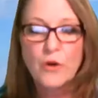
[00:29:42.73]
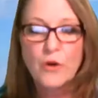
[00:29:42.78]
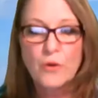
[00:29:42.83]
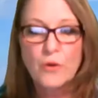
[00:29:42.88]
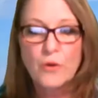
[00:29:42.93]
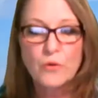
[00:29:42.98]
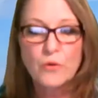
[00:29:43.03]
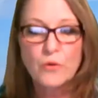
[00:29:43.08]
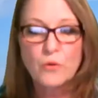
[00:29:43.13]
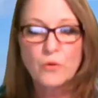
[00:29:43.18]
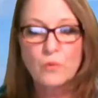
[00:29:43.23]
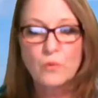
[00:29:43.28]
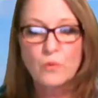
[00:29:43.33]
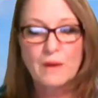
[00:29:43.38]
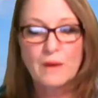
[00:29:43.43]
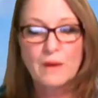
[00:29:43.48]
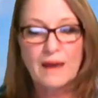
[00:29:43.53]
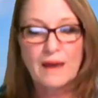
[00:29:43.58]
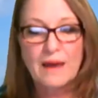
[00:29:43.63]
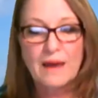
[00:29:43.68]
who
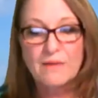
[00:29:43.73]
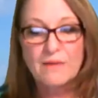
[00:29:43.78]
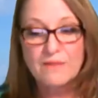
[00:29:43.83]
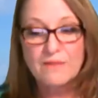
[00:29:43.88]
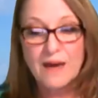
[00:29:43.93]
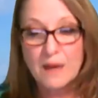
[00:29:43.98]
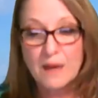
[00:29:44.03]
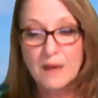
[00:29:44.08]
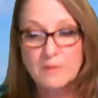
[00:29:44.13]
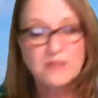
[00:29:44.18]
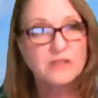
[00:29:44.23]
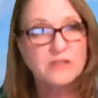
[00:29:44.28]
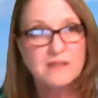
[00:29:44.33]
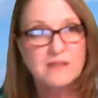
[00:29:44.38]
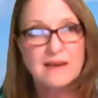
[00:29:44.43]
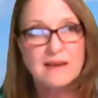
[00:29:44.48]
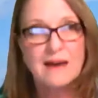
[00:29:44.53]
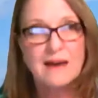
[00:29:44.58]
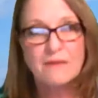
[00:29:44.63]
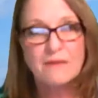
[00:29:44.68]
have come into
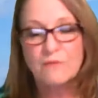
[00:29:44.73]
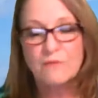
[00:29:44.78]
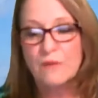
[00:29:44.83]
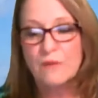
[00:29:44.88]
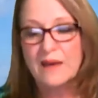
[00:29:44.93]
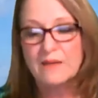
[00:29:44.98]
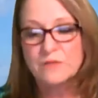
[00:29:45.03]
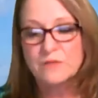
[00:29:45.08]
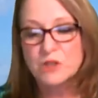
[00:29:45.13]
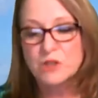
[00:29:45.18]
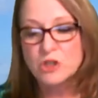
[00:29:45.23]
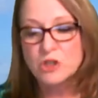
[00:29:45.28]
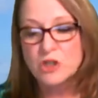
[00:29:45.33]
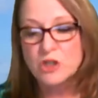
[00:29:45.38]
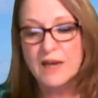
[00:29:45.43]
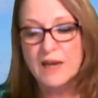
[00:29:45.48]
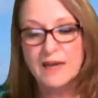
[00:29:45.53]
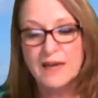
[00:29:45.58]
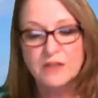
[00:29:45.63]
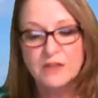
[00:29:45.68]
LifeWave to
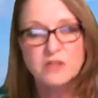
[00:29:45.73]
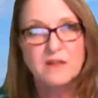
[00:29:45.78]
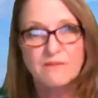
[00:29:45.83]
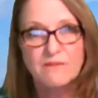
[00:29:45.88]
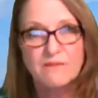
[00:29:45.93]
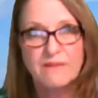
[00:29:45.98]
change their